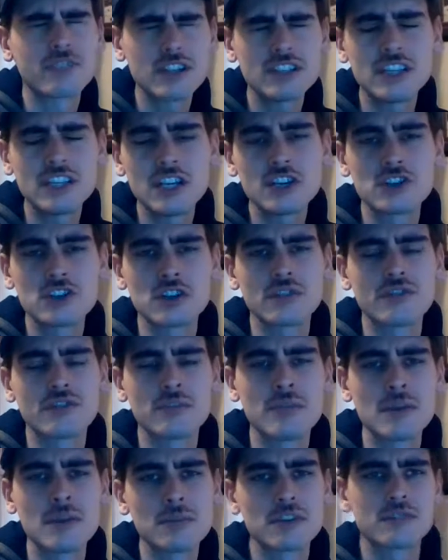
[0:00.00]
T-shirt for
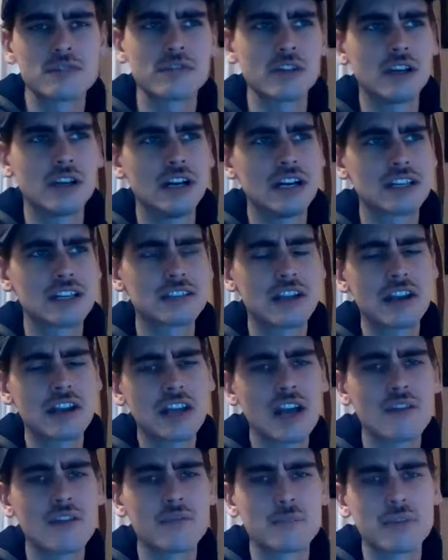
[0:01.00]
members for signing
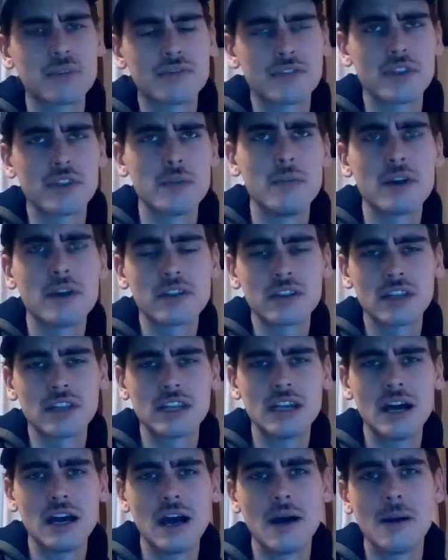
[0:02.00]
up for the monthly
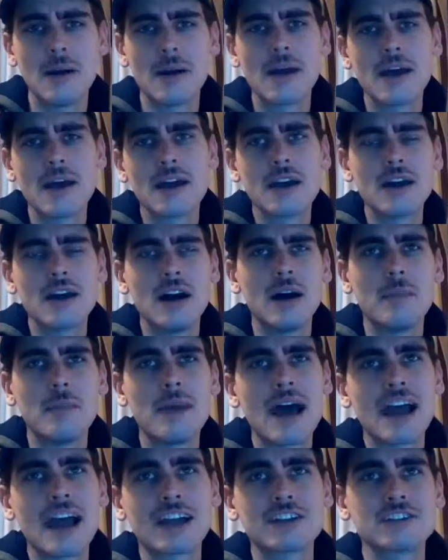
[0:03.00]

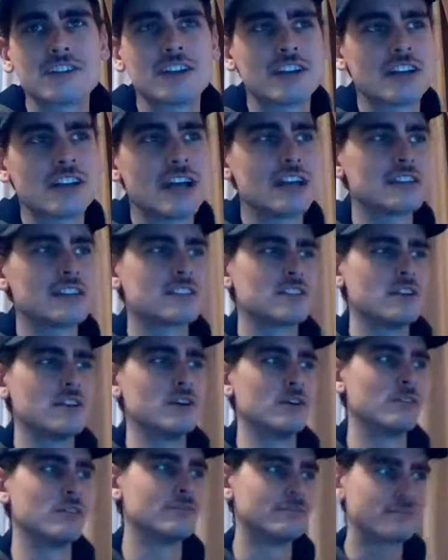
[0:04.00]
package there, guys.
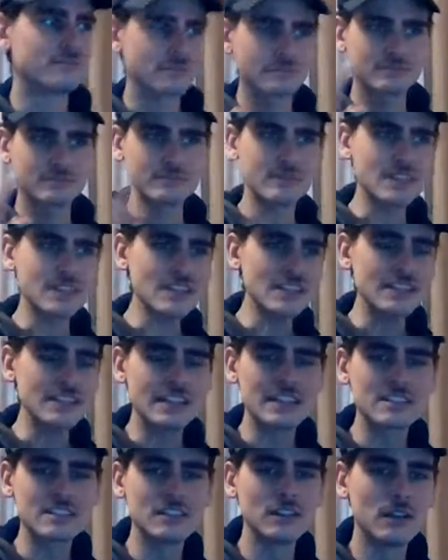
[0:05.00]
So
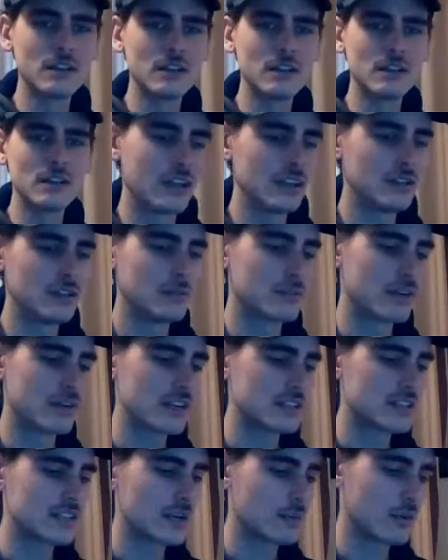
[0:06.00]
that's a little
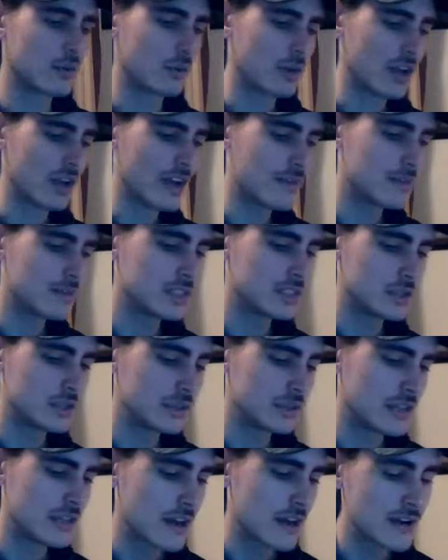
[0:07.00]
breakdown about what I've been
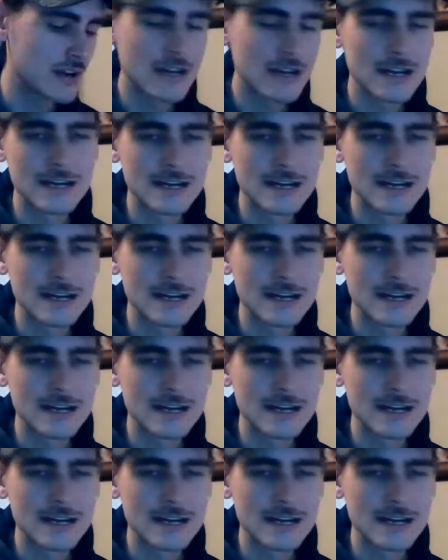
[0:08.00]
doing there.